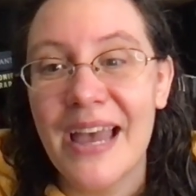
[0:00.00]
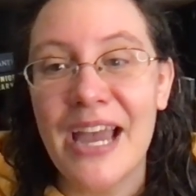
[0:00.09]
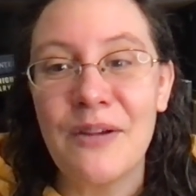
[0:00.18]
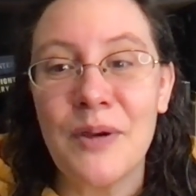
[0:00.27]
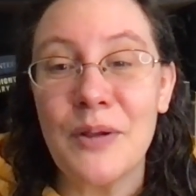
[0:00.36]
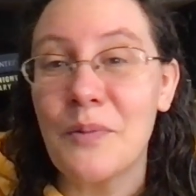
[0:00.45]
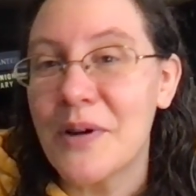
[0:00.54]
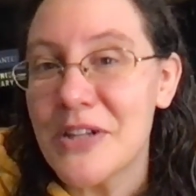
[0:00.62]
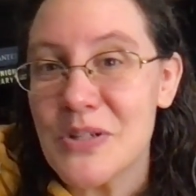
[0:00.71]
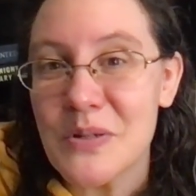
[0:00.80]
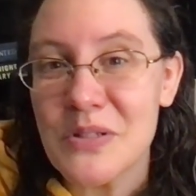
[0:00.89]
I read
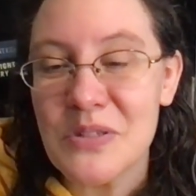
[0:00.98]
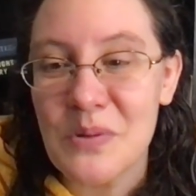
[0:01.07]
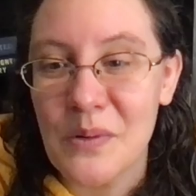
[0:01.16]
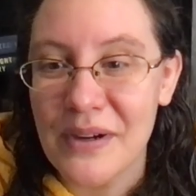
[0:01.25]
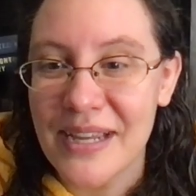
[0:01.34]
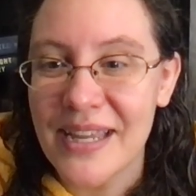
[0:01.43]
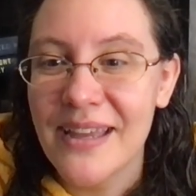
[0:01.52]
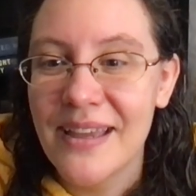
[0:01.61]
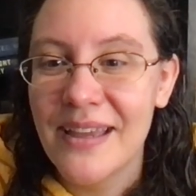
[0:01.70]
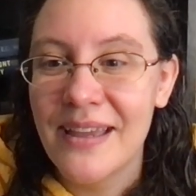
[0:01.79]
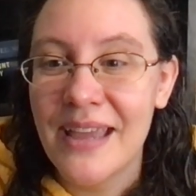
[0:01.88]
one short story,
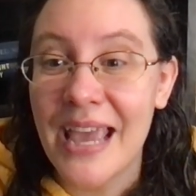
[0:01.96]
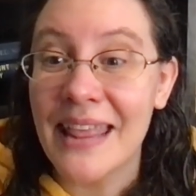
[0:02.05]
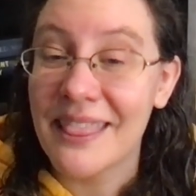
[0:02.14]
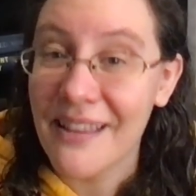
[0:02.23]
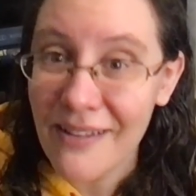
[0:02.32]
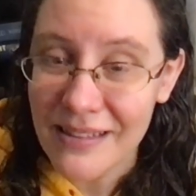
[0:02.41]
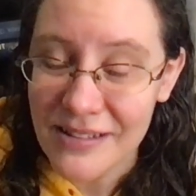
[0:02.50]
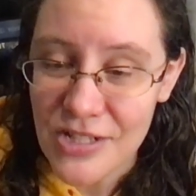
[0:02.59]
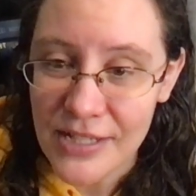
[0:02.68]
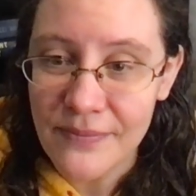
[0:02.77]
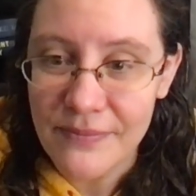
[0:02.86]

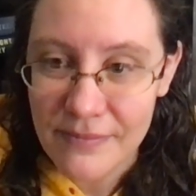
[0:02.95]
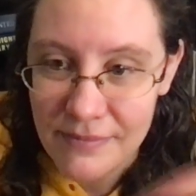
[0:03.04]
anthology,